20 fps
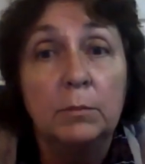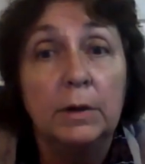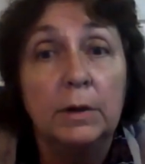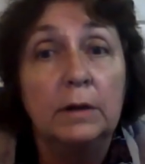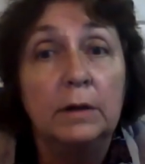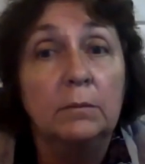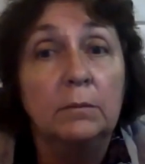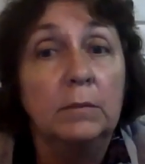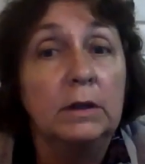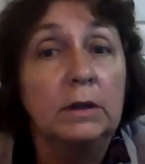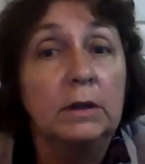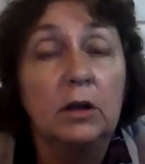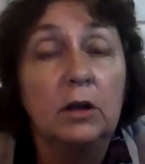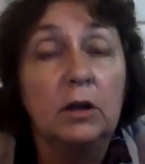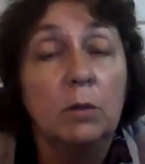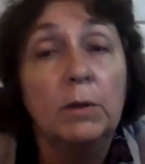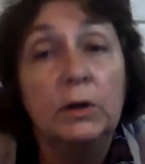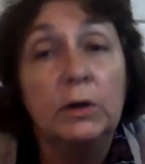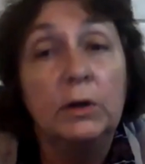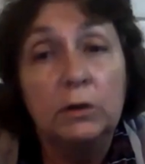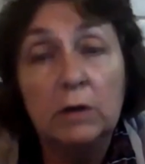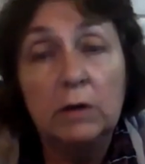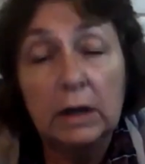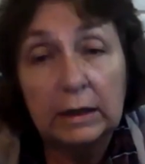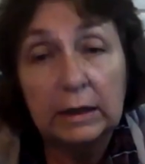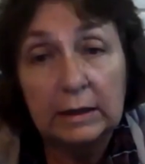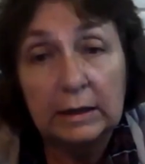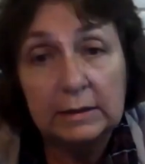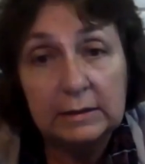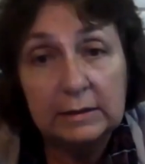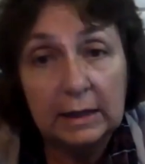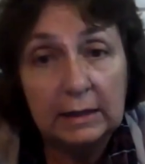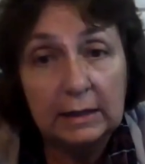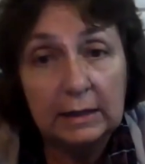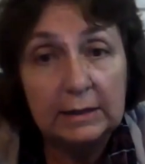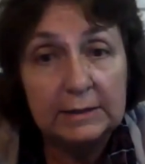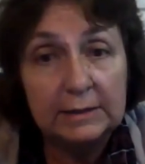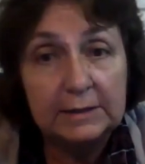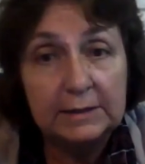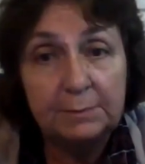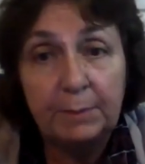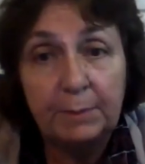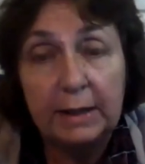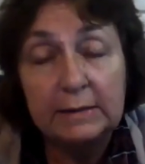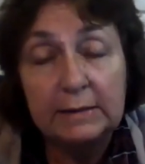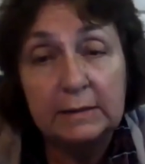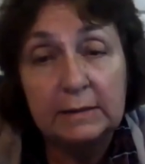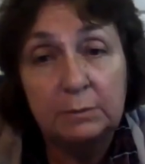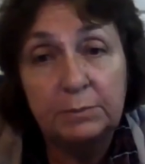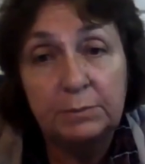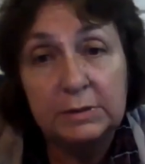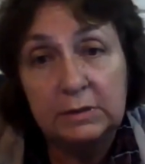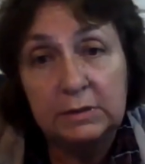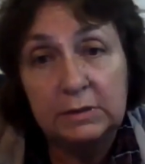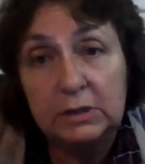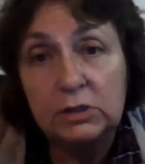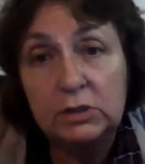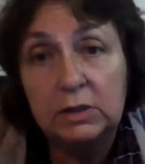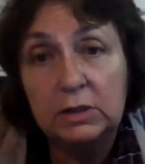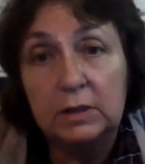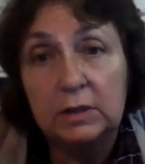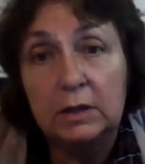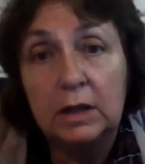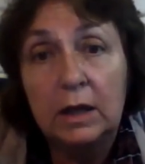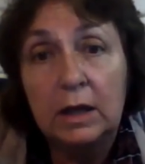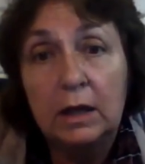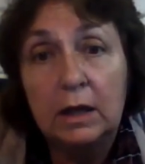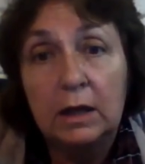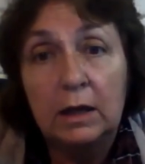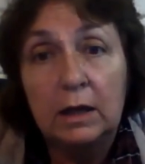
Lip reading: marula can take its space and position